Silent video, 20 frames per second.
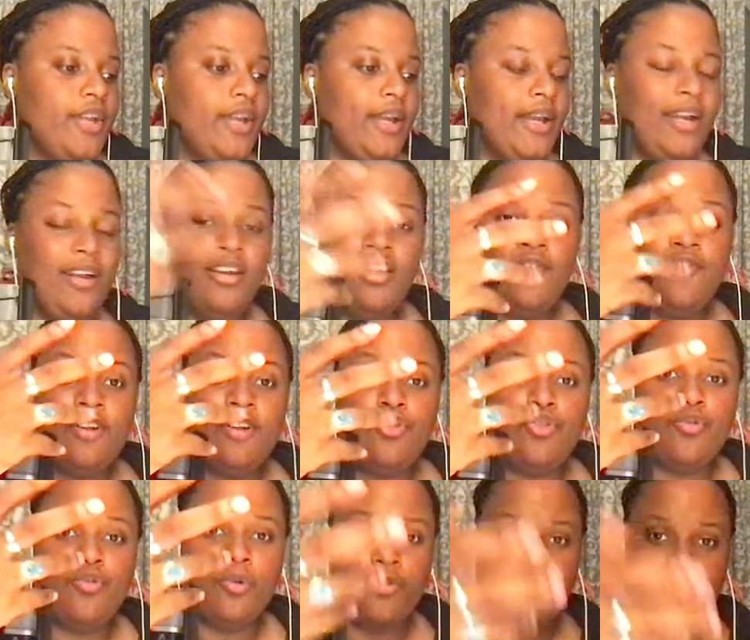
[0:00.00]

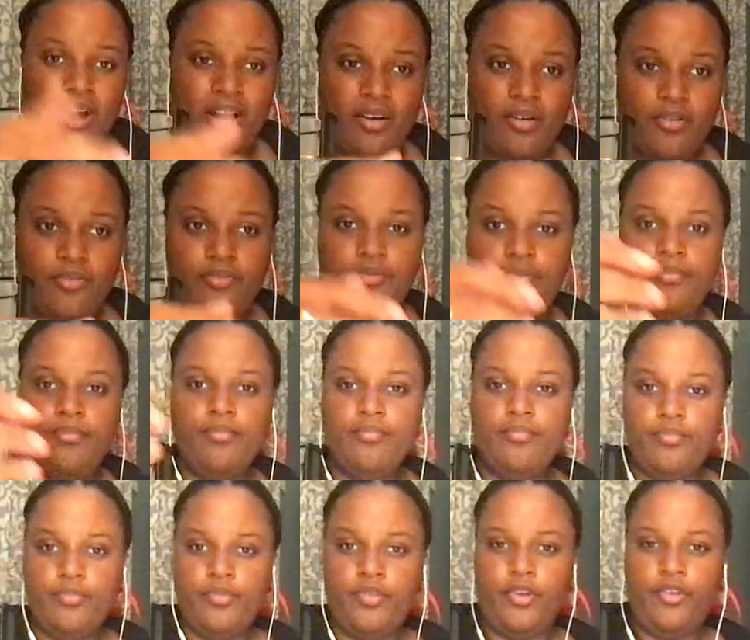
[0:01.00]
individual self.
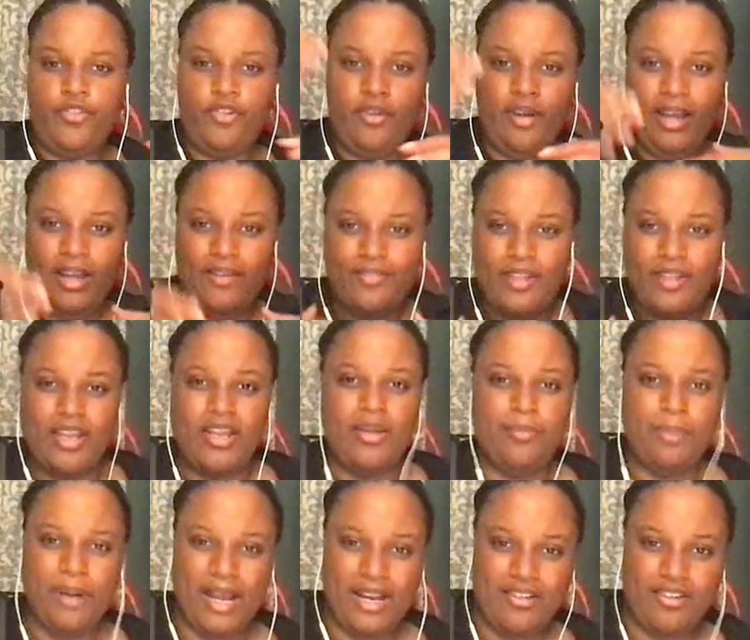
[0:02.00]
You still have that
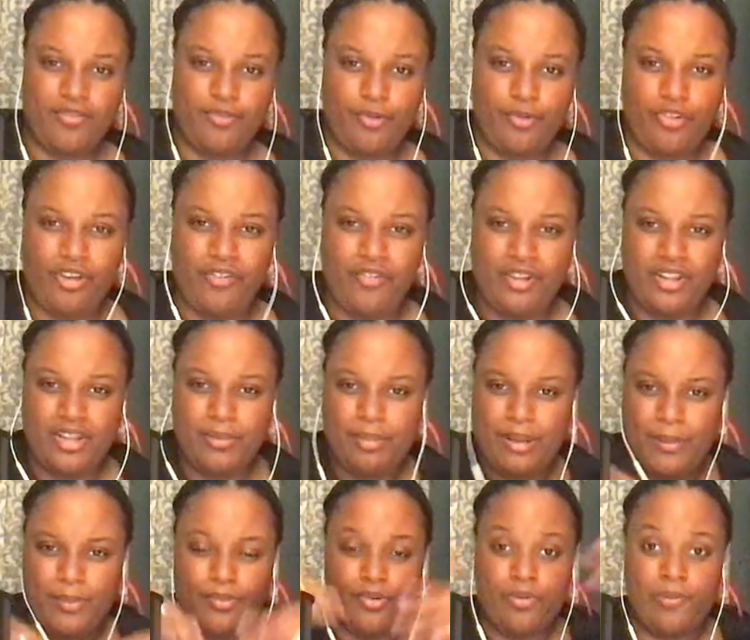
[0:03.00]
impact of yourself and the
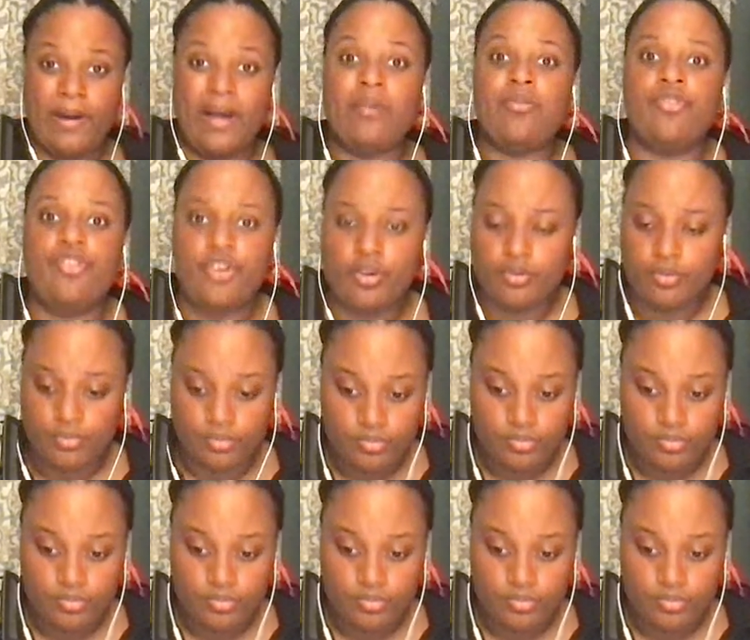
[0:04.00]
people around you.